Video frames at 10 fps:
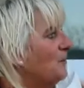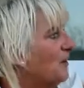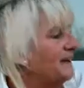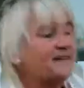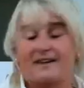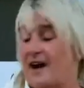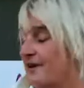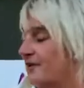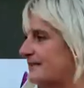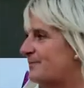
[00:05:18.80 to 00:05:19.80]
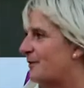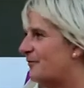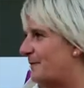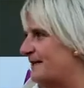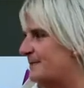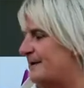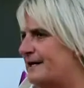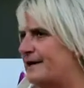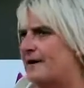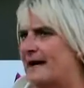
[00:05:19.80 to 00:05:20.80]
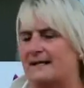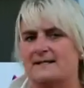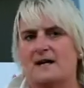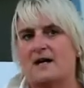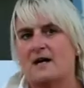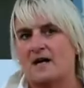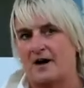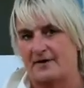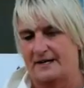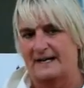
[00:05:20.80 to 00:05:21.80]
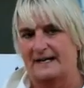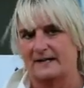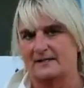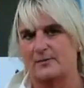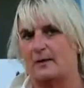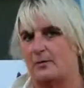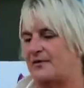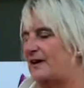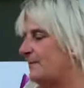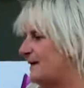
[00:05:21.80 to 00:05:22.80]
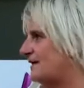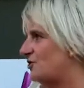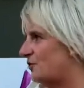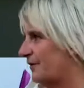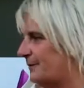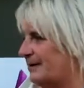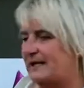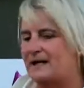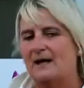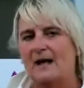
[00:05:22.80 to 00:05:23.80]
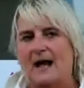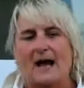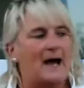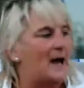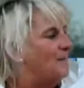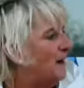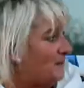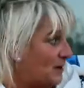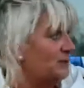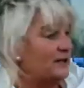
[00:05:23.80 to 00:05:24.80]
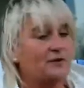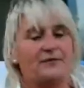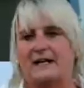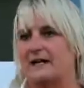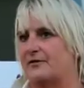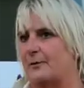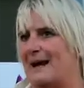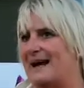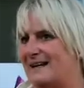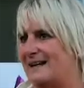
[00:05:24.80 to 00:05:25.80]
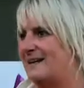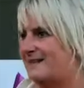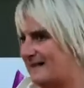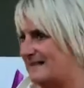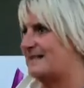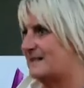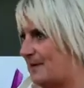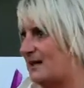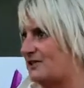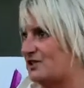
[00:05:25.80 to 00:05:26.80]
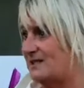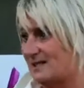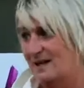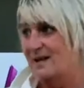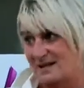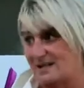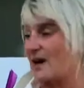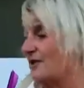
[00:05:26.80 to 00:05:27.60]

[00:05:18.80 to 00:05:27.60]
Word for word: But it's an honour I suppose for me to be here and Conor Nelligan as well was feeling the week um, about the unveiling of the plaque and he has sent his apologies.